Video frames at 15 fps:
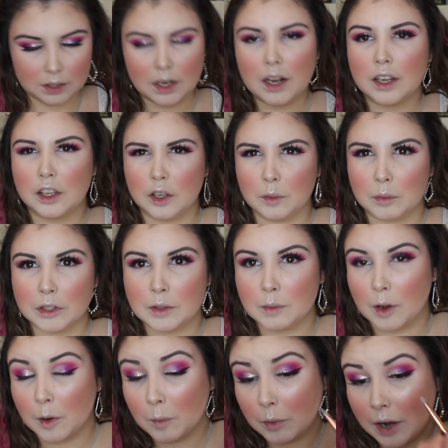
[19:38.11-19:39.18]
Not Cupid's
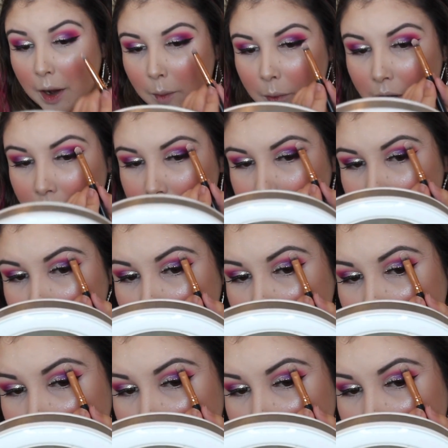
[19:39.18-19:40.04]
bow, brow bone.